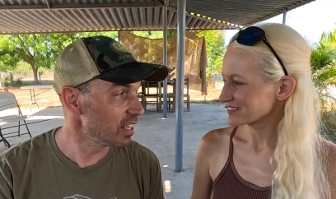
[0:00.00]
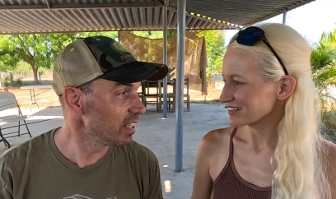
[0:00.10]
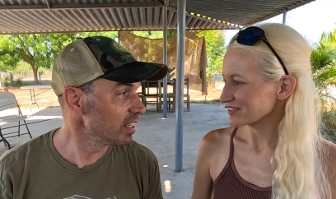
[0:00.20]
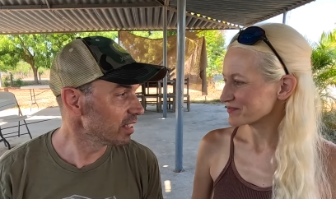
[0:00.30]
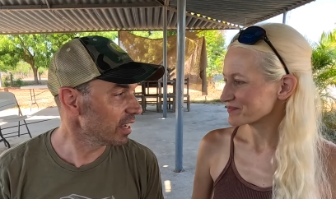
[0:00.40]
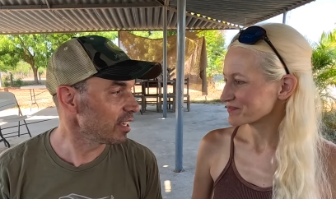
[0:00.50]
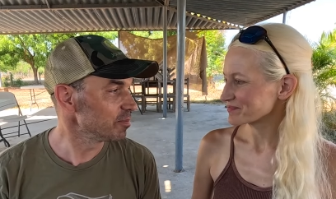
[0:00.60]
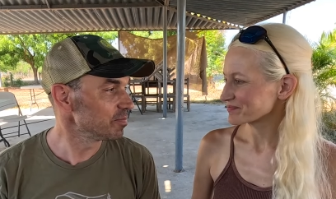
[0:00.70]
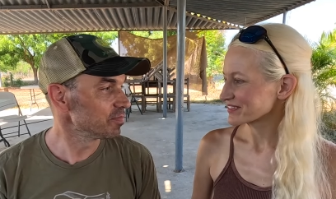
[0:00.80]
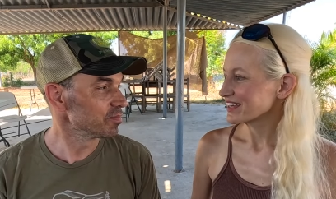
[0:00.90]
Speaker 1: Okay. Okay.
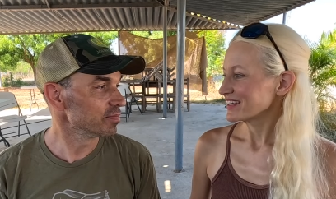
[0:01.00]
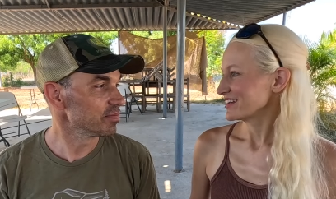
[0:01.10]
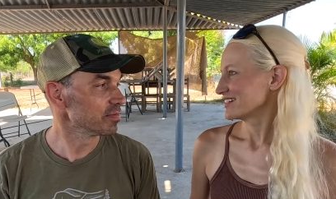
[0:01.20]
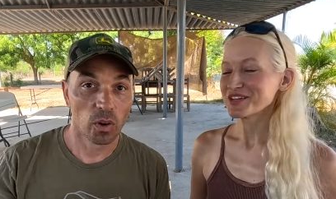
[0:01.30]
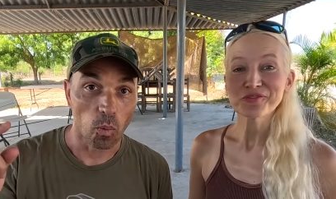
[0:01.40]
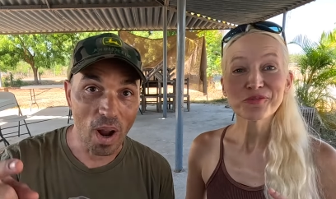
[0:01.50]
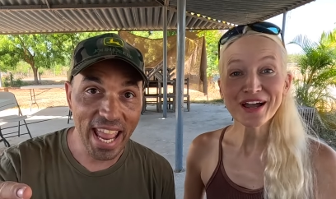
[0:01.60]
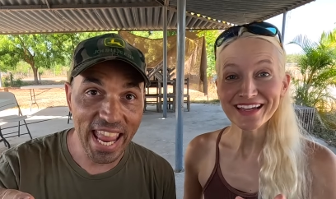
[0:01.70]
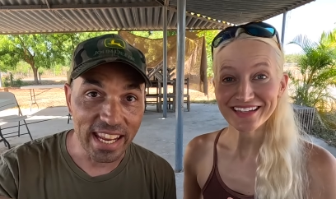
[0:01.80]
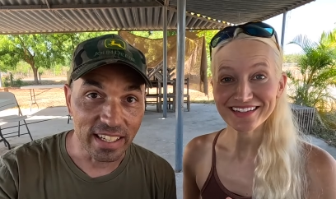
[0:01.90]
Wait.
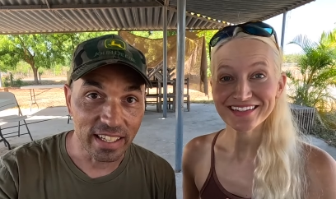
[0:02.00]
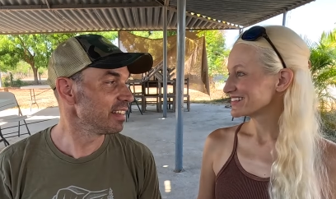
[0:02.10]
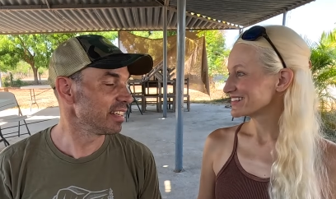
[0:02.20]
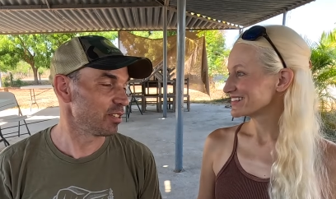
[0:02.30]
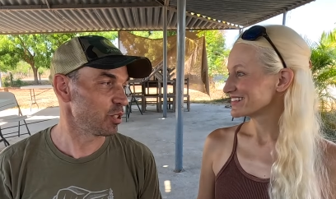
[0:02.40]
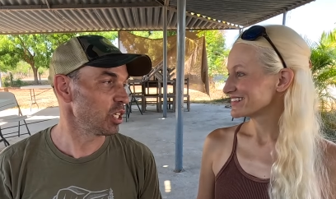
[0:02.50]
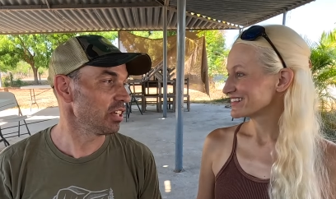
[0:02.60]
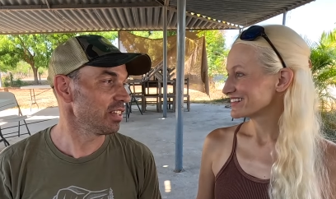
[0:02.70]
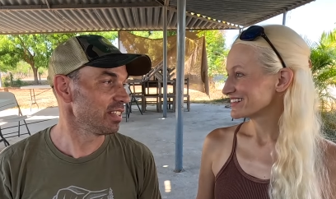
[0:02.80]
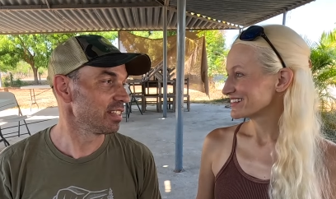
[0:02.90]
wait. That was
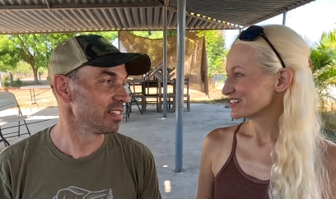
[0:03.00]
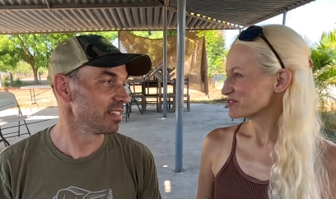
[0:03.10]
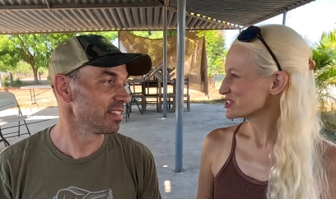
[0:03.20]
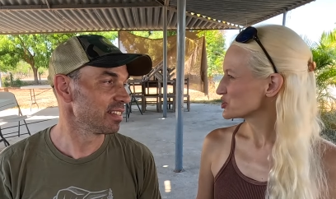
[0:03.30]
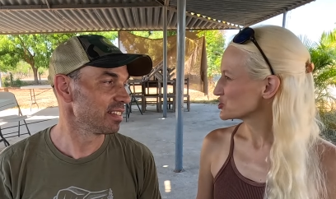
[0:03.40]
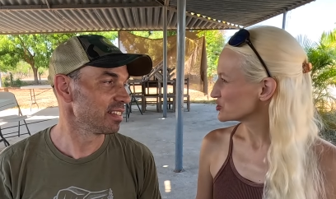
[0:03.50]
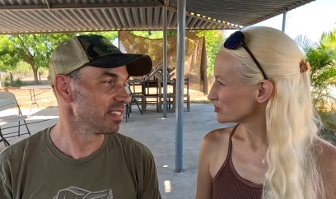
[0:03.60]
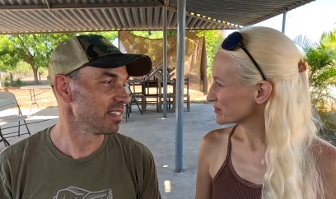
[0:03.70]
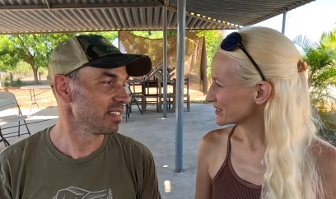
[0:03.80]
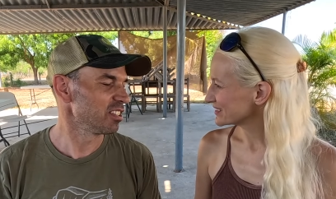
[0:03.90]
good. Was it
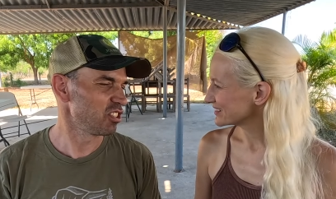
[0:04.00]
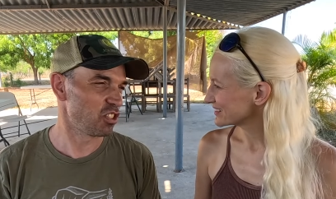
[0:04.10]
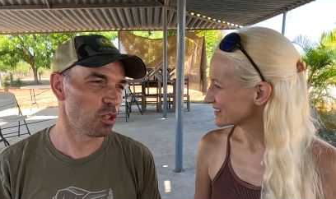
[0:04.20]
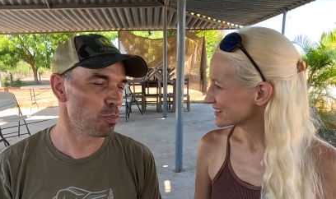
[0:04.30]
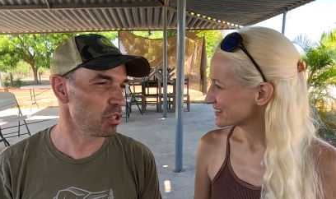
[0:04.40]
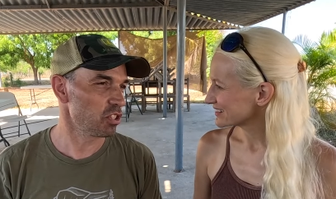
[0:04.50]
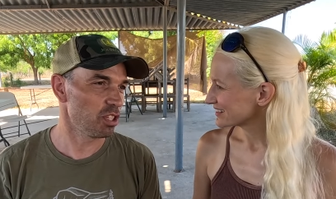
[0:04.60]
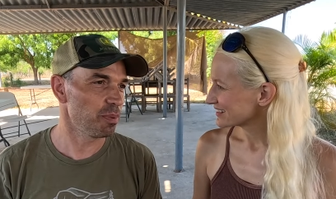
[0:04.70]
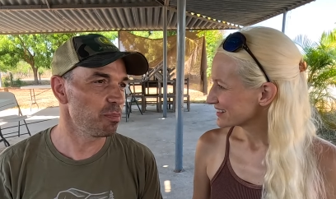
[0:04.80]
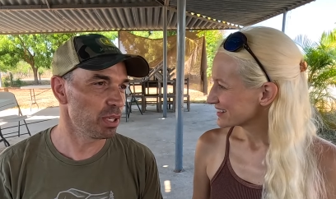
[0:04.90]
stupid? Super
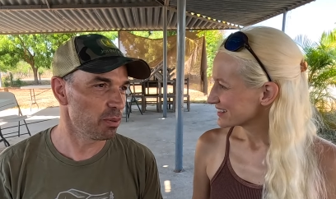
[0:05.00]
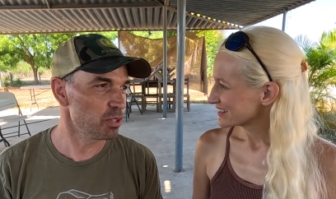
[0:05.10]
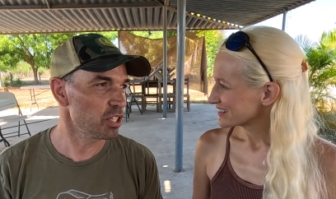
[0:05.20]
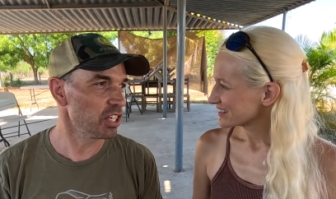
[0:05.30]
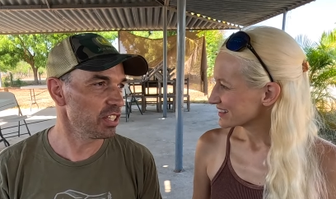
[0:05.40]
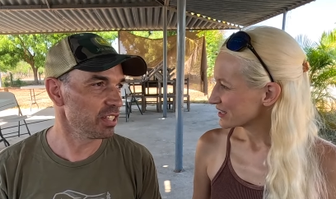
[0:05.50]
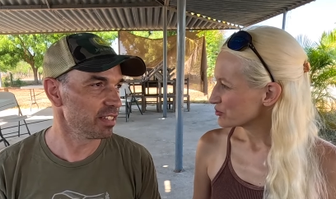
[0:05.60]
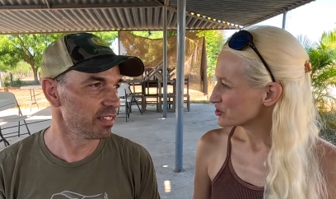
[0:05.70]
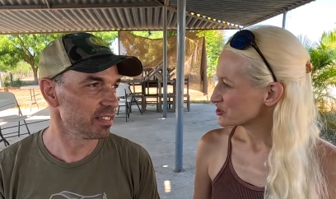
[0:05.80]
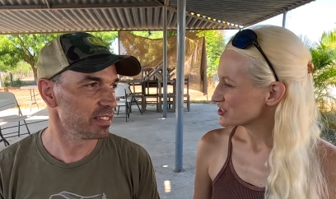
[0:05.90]
stupid, but it was good.
Speaker 2: It
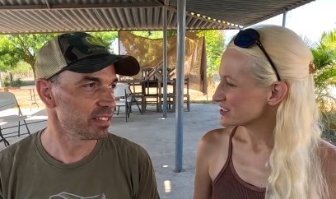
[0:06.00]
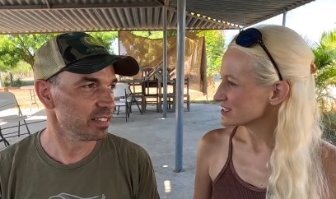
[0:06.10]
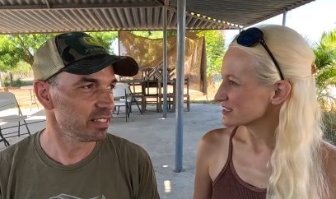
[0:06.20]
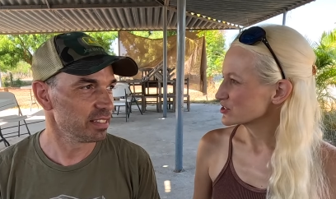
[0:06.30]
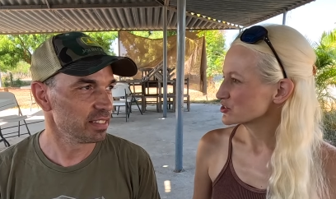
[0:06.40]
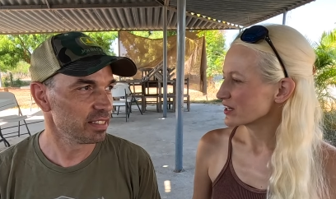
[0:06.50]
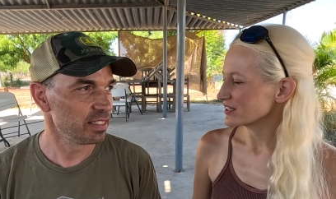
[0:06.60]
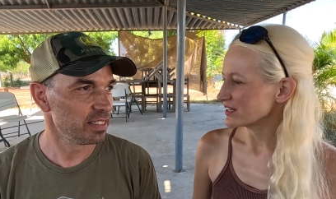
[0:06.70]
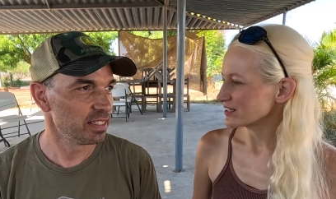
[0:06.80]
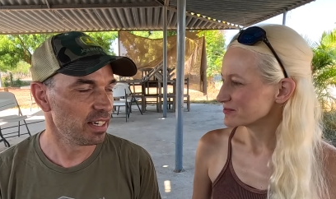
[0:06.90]
was cheesy. Let's try it
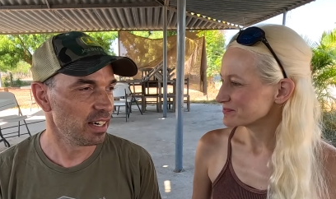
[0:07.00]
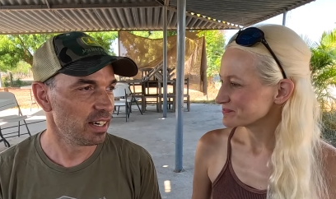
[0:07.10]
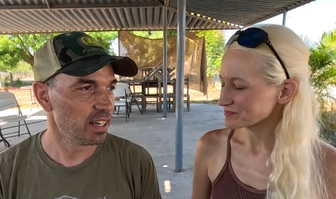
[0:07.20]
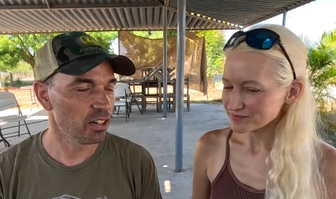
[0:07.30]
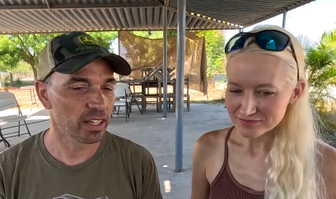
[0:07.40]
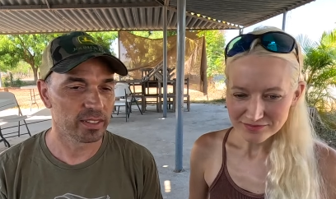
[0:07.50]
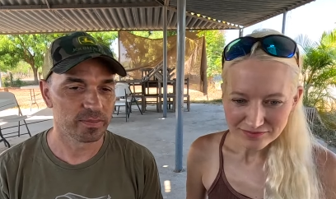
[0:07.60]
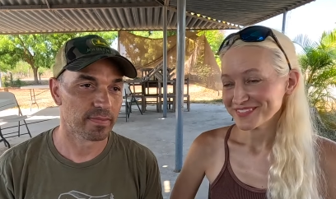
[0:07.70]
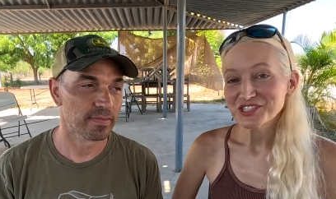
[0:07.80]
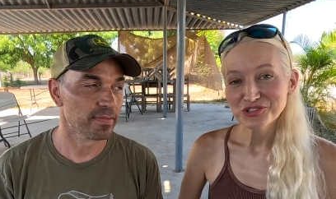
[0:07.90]
again. Okay.
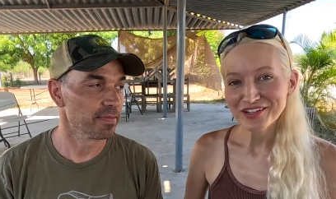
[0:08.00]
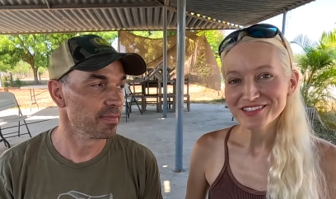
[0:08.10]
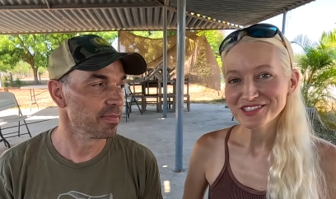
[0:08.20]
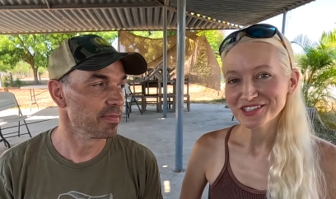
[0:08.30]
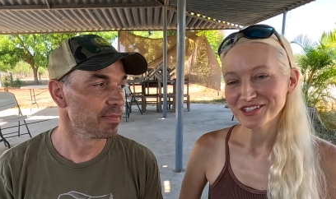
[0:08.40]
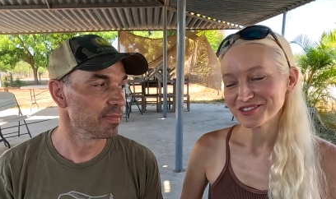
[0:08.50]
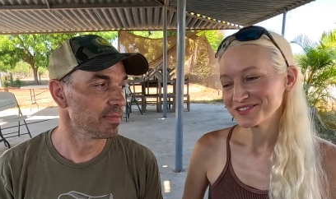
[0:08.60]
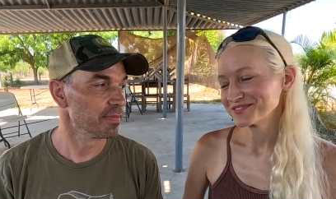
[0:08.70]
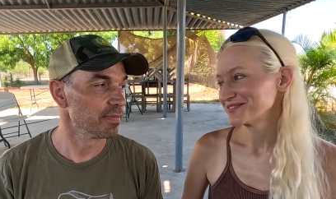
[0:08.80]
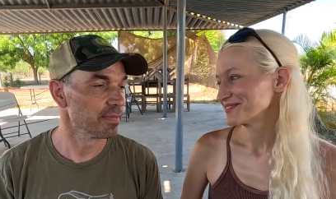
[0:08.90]
Enjoy the show.
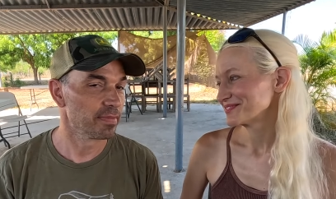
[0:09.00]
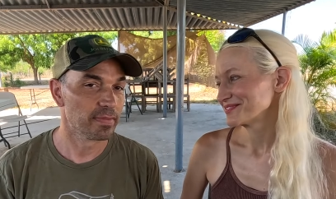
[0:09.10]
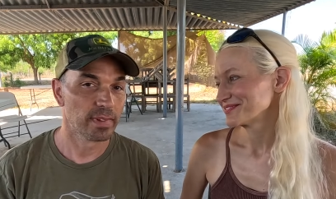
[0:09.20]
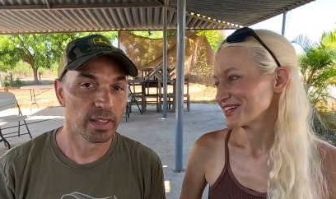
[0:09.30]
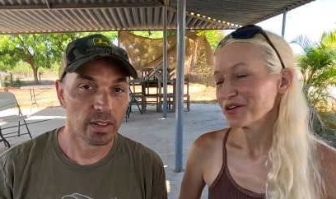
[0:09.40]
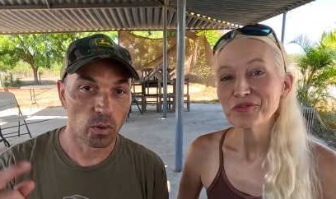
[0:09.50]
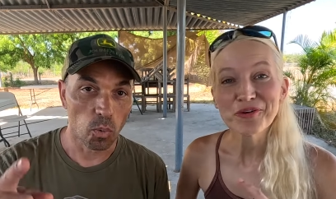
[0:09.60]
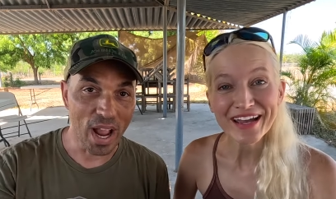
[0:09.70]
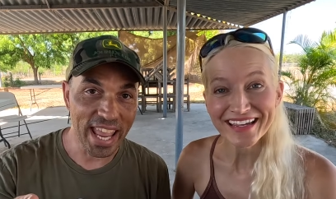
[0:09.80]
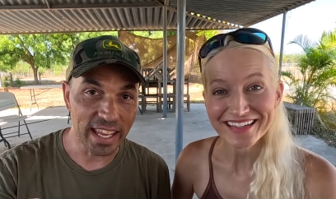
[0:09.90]

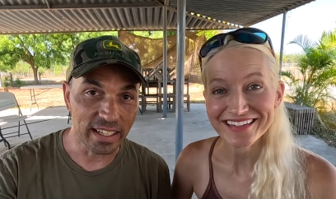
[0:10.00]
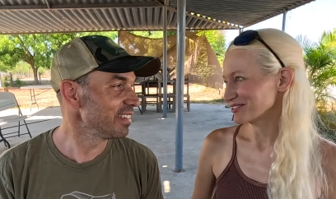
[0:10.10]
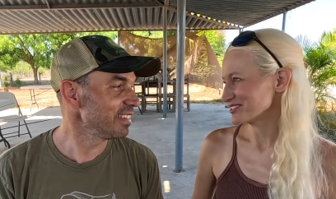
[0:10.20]
Wait. wait.